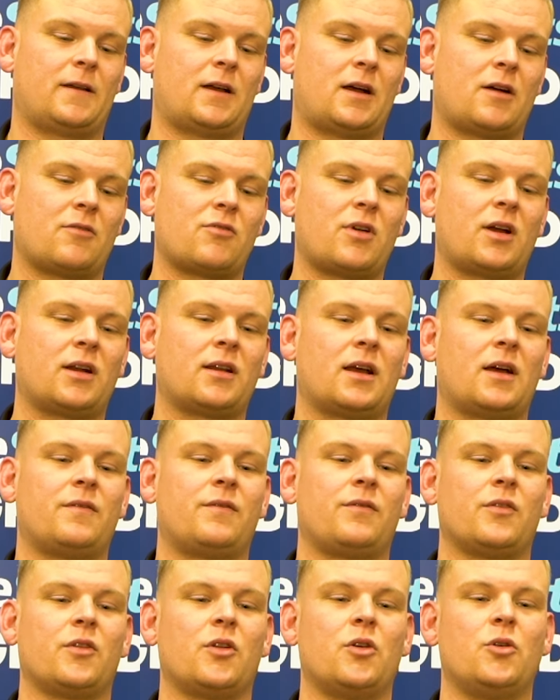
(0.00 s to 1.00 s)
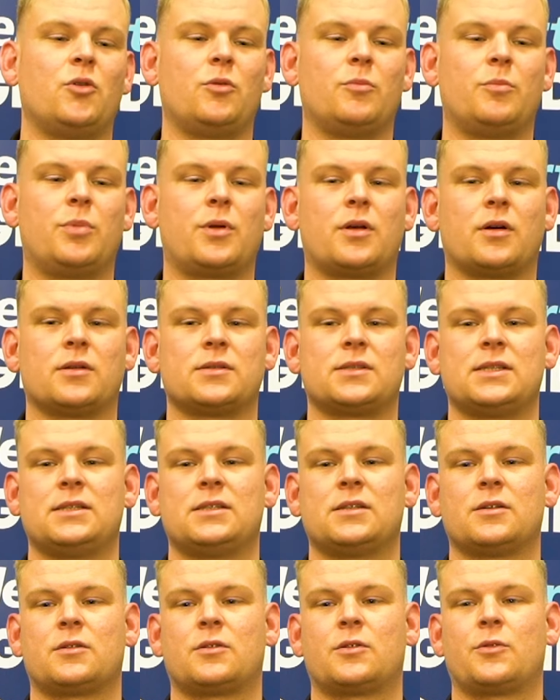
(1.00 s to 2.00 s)
I'd rather have Luke because
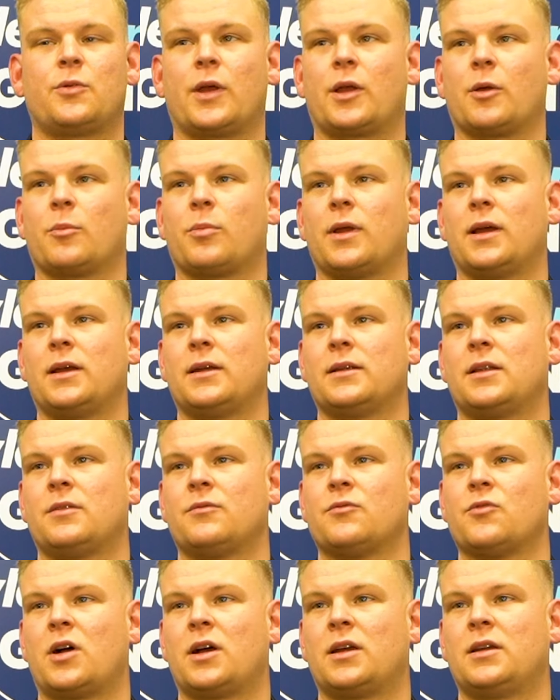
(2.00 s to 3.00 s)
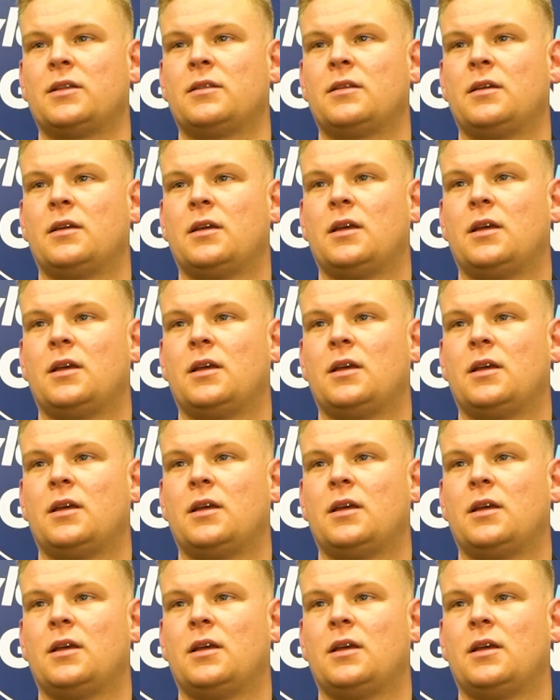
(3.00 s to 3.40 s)
he's a quicker player than Ryan.